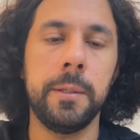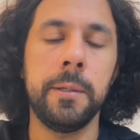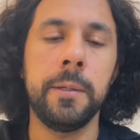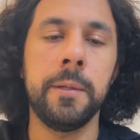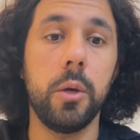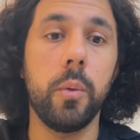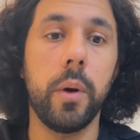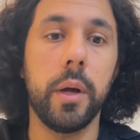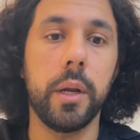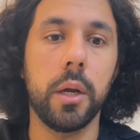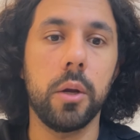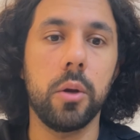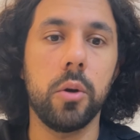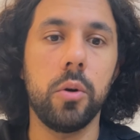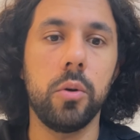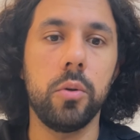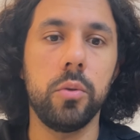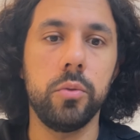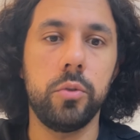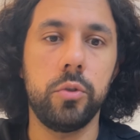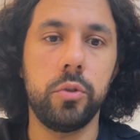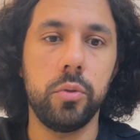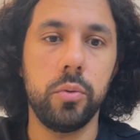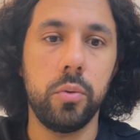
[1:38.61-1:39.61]
You want to
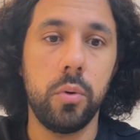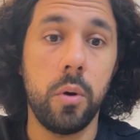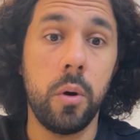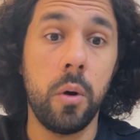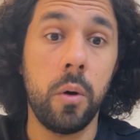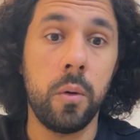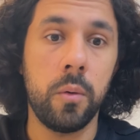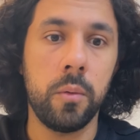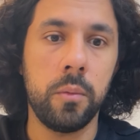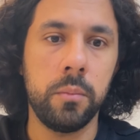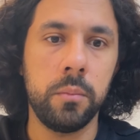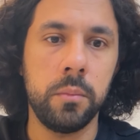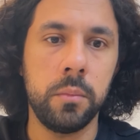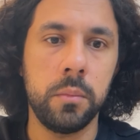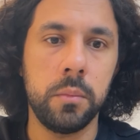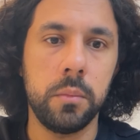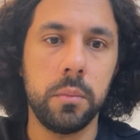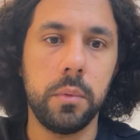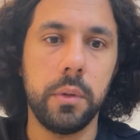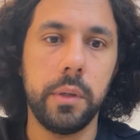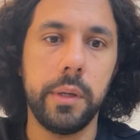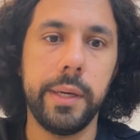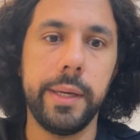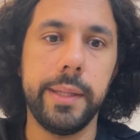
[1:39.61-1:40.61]
go to Home
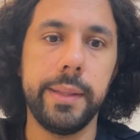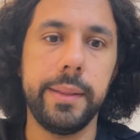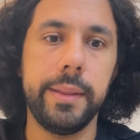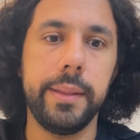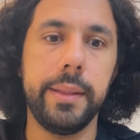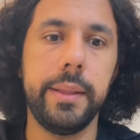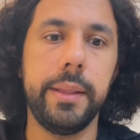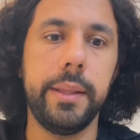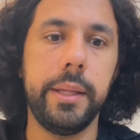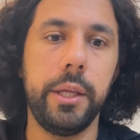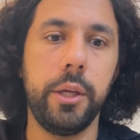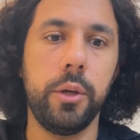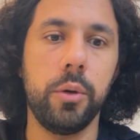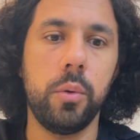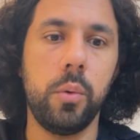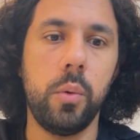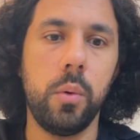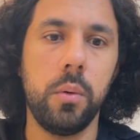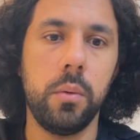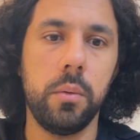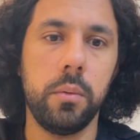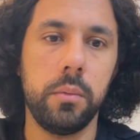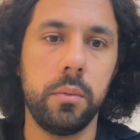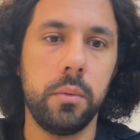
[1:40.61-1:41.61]
and New.
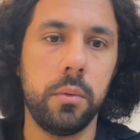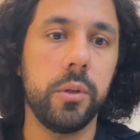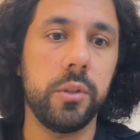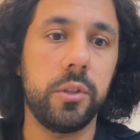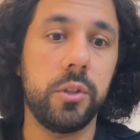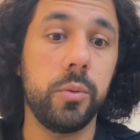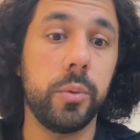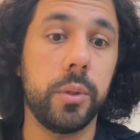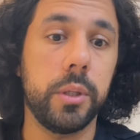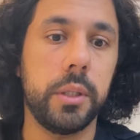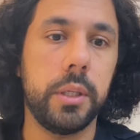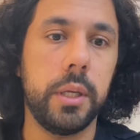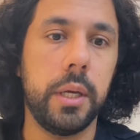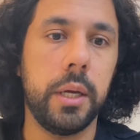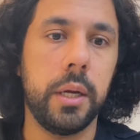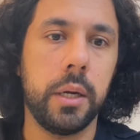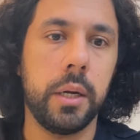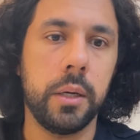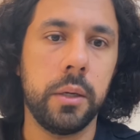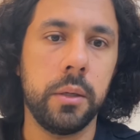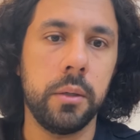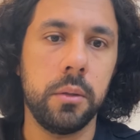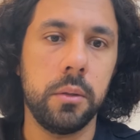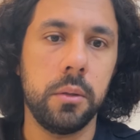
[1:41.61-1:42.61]
Once you are
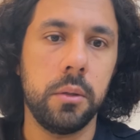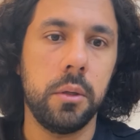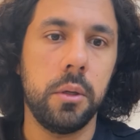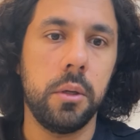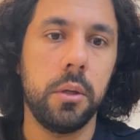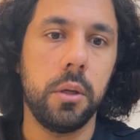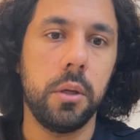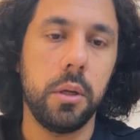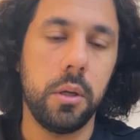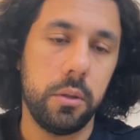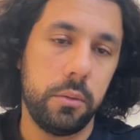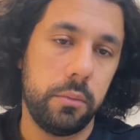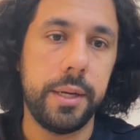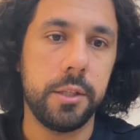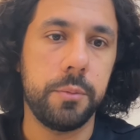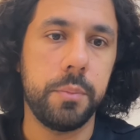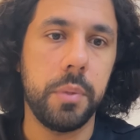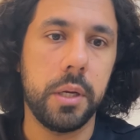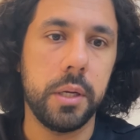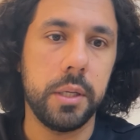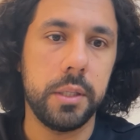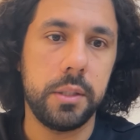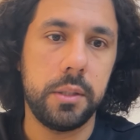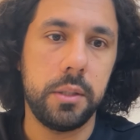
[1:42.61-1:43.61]
there, that is
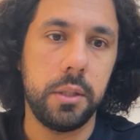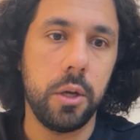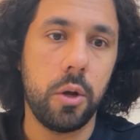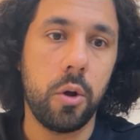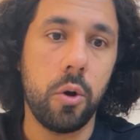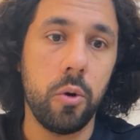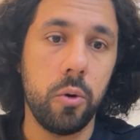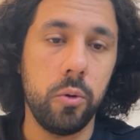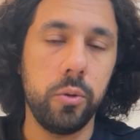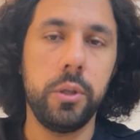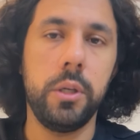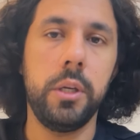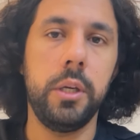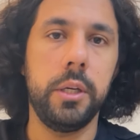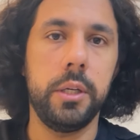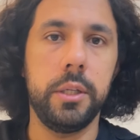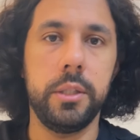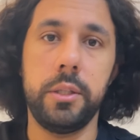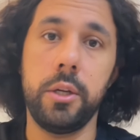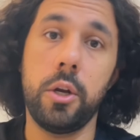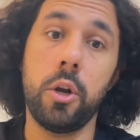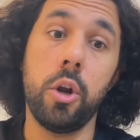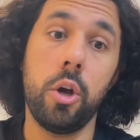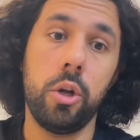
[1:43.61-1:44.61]
because the code here
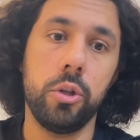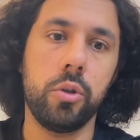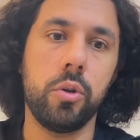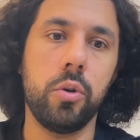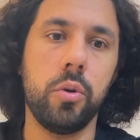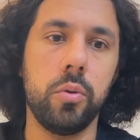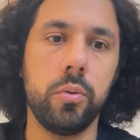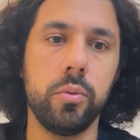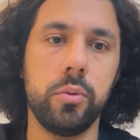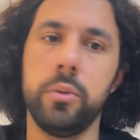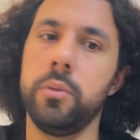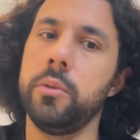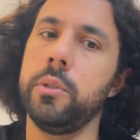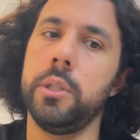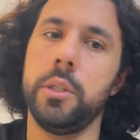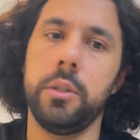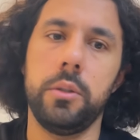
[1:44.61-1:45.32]
is the Claude code.